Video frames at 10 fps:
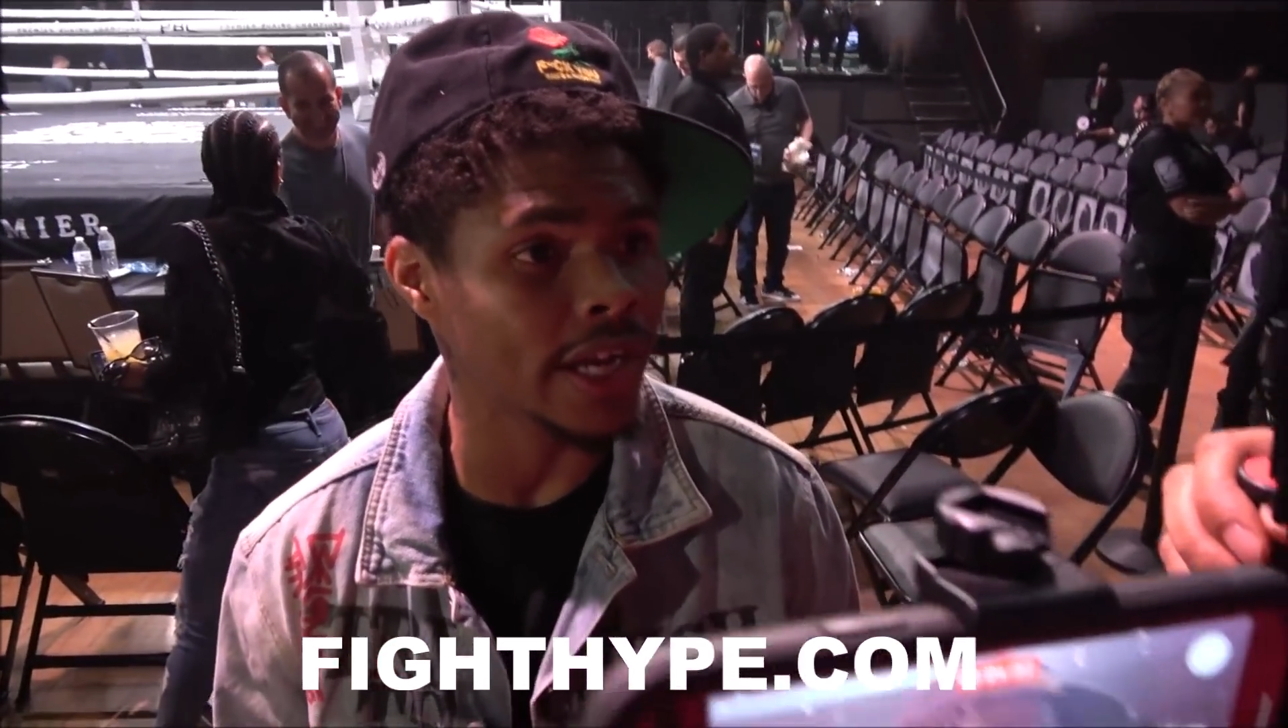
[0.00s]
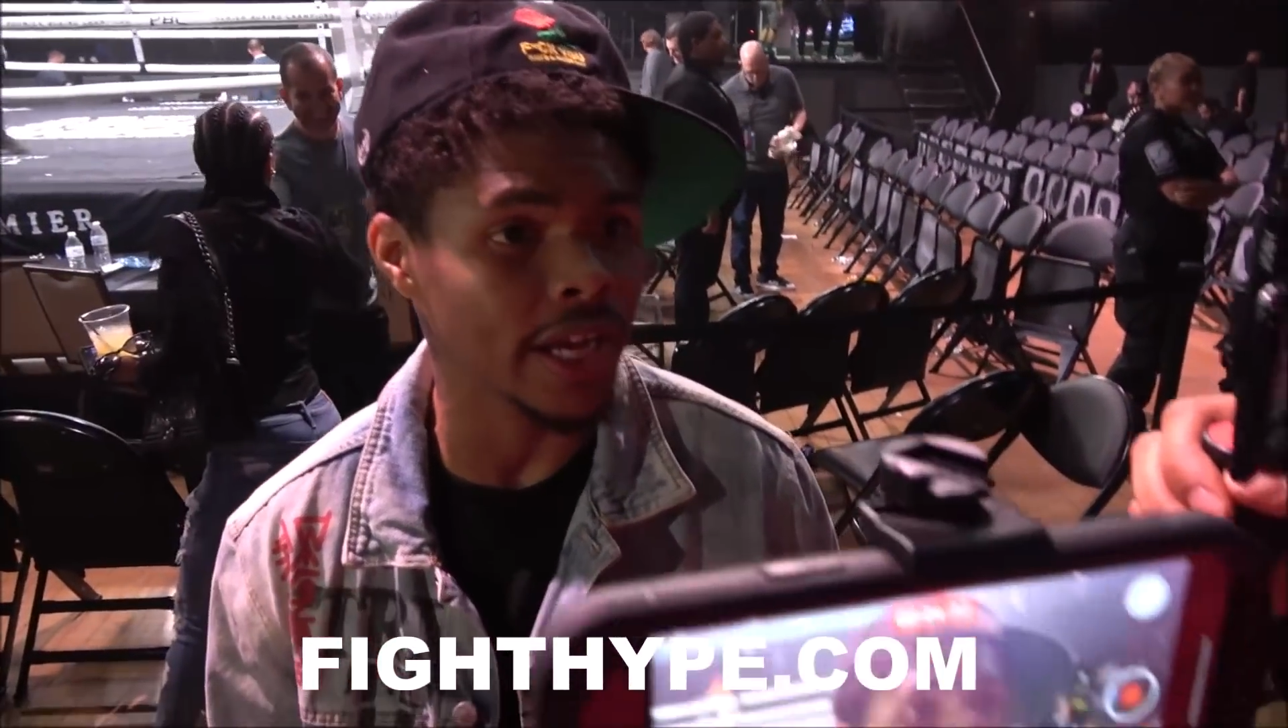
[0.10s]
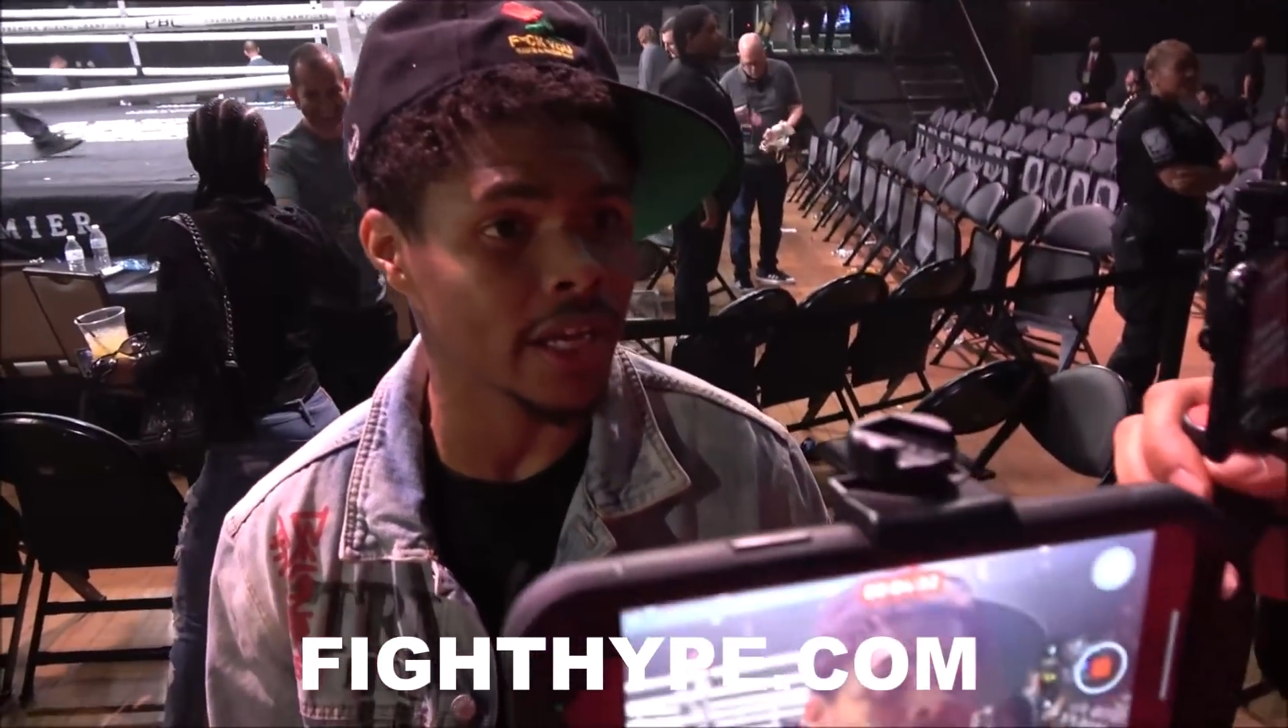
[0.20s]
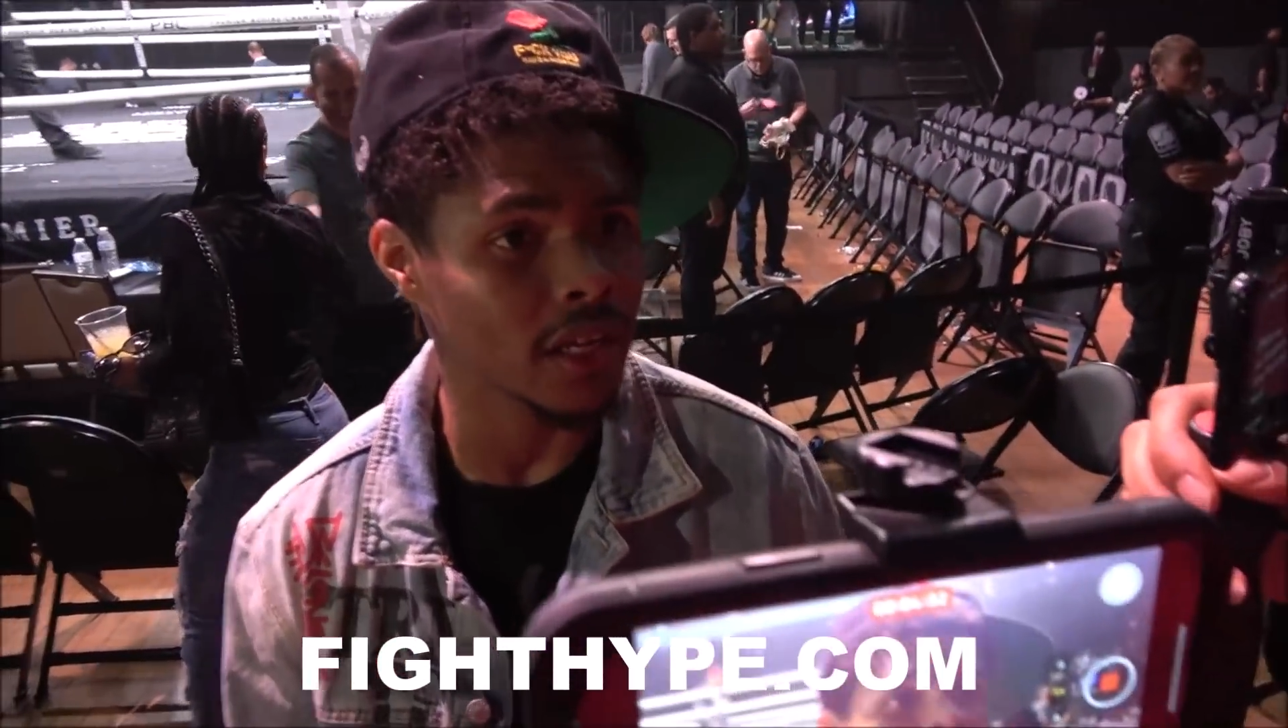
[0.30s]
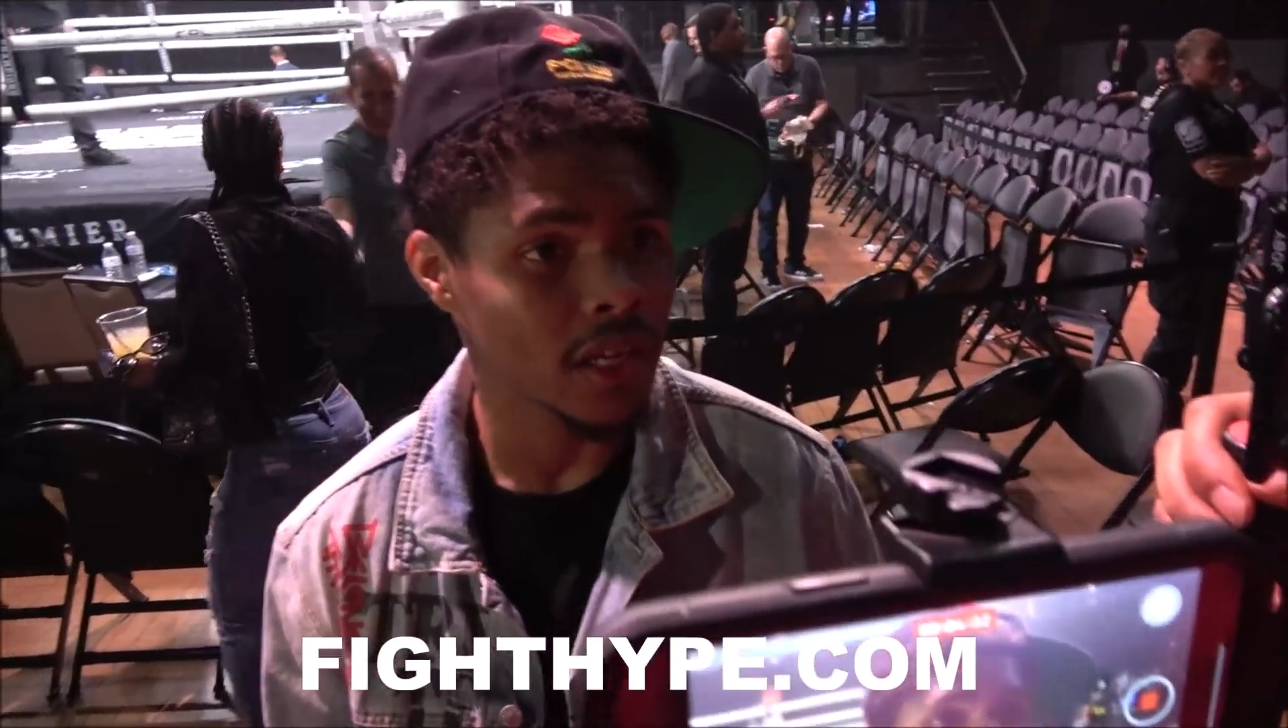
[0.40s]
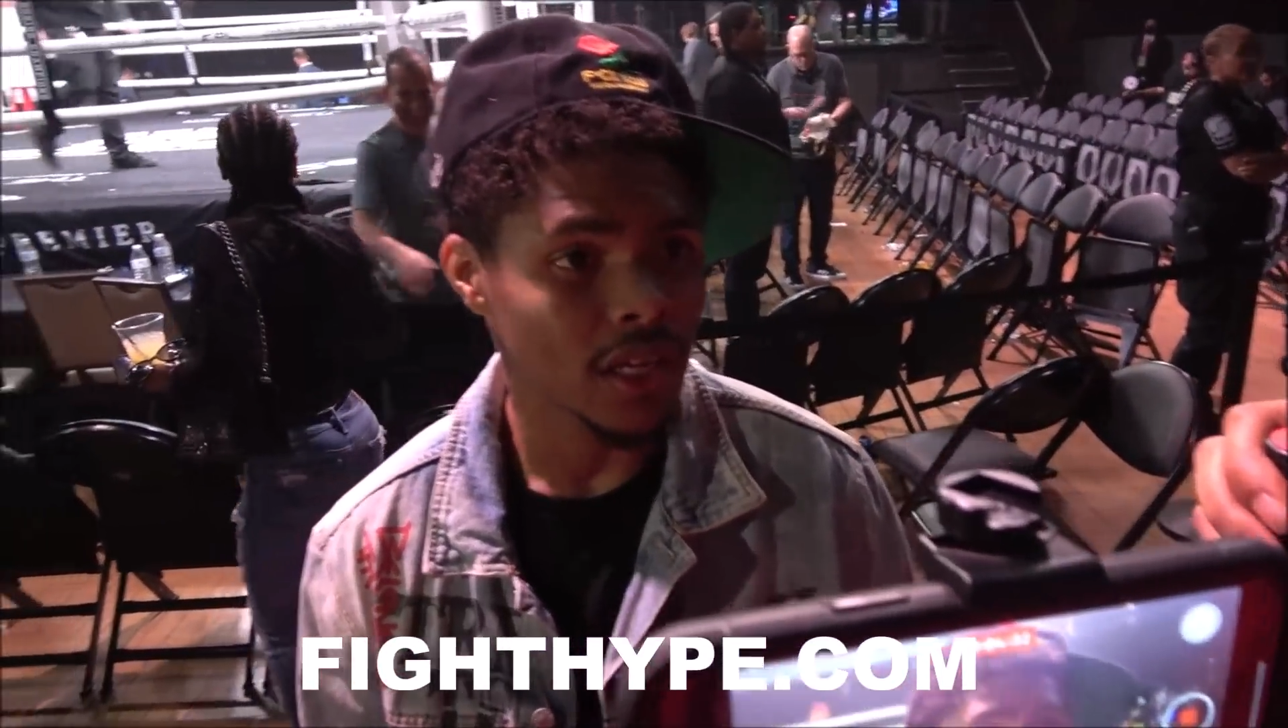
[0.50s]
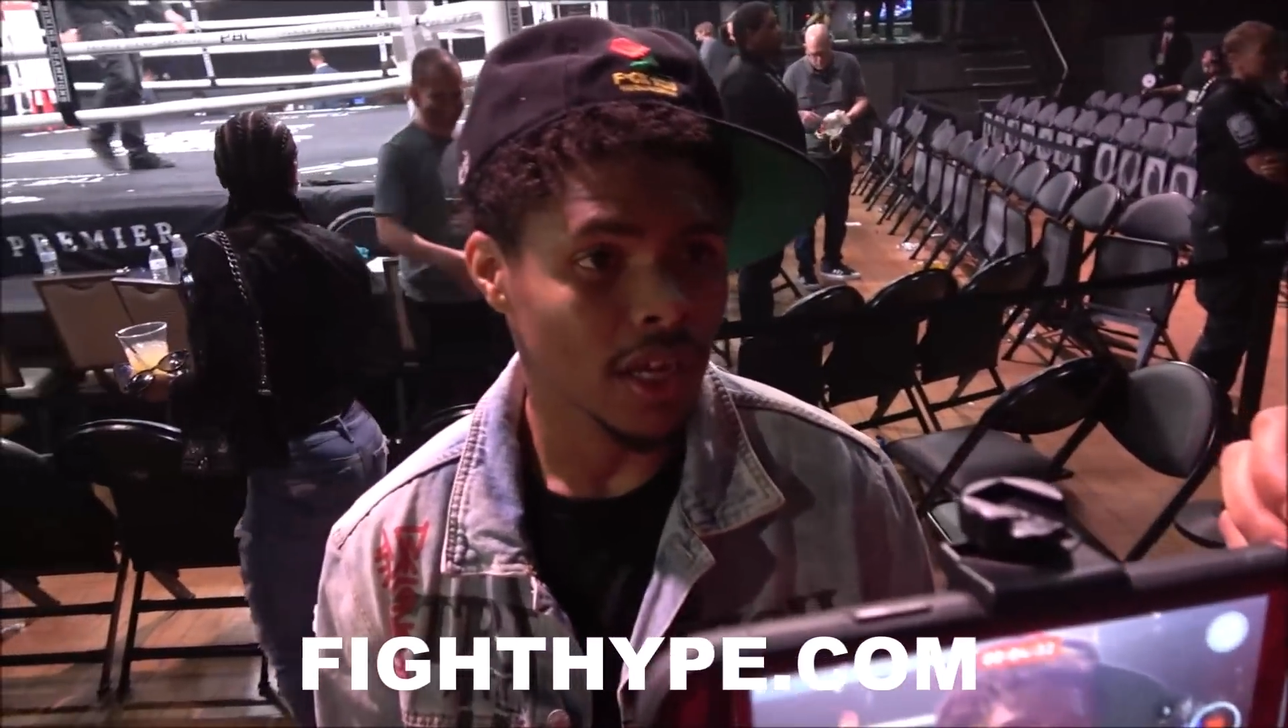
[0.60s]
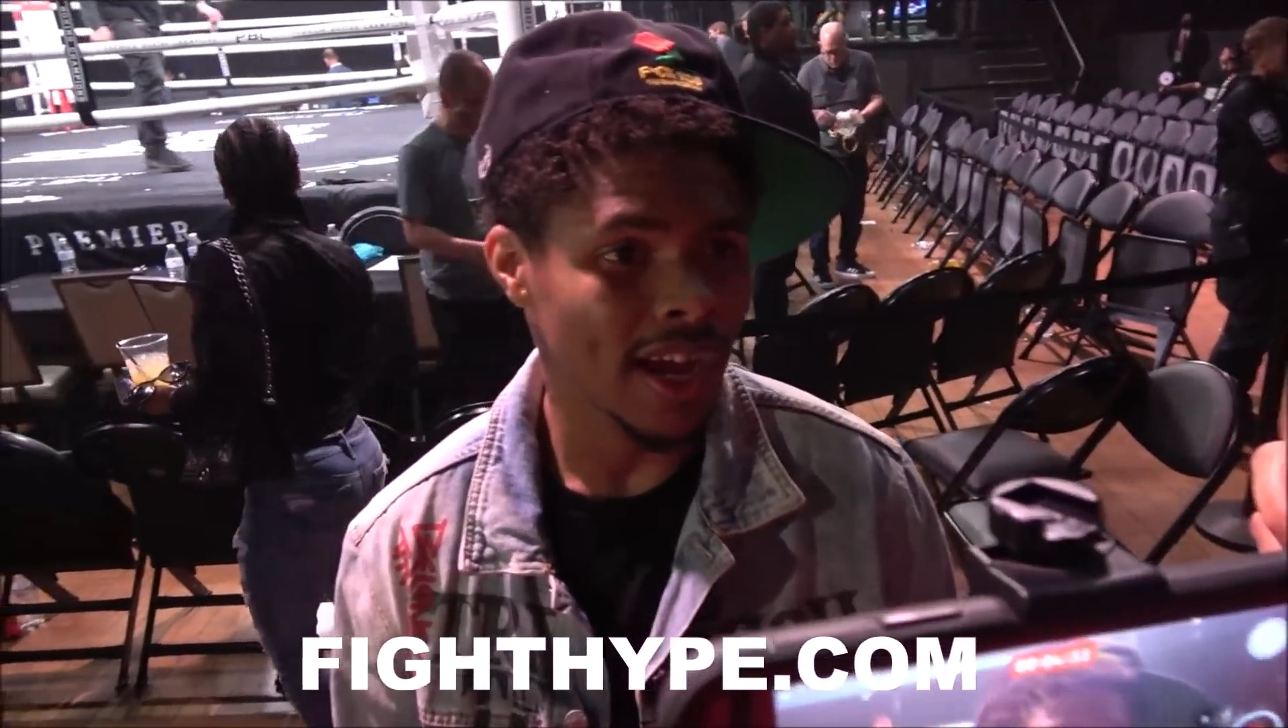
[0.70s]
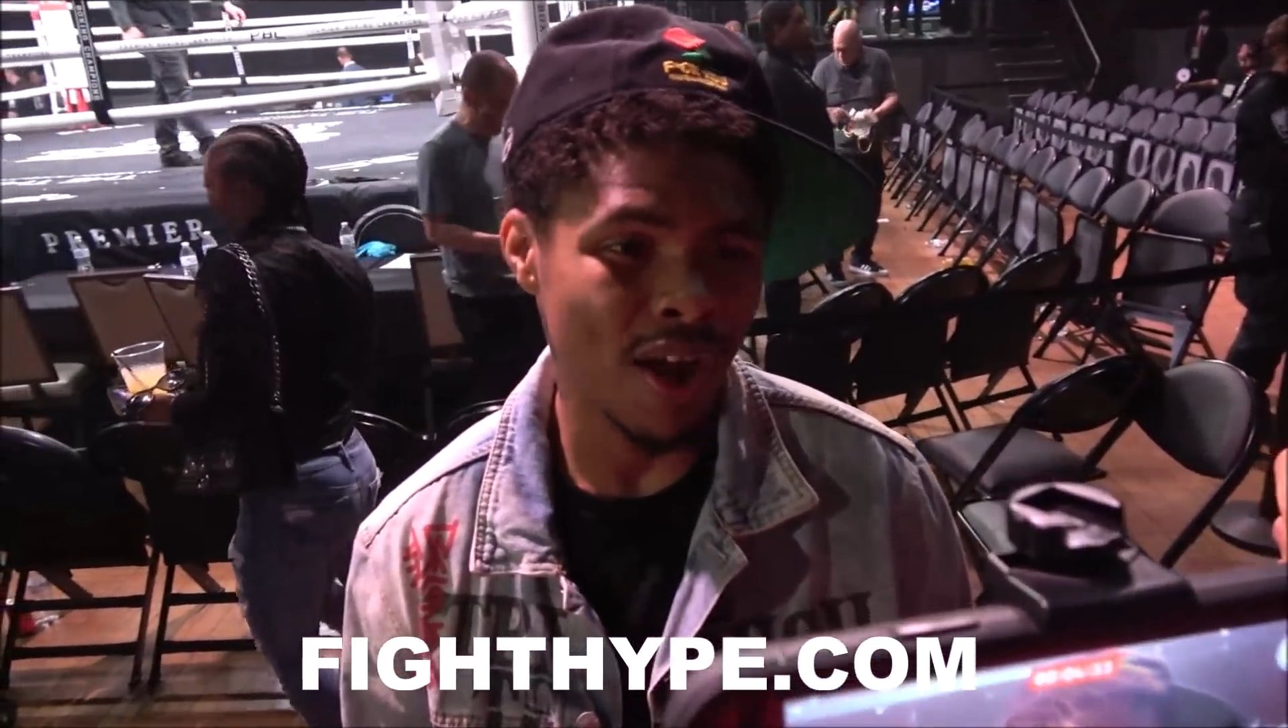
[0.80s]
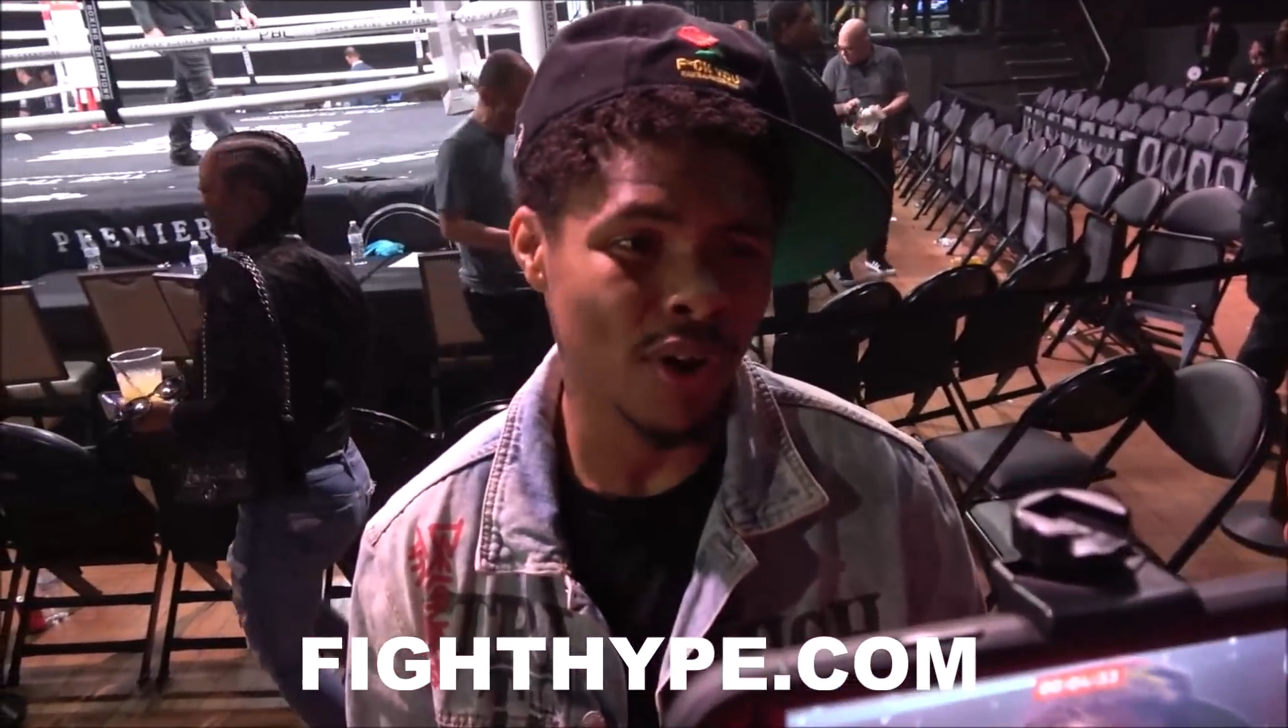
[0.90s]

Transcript: and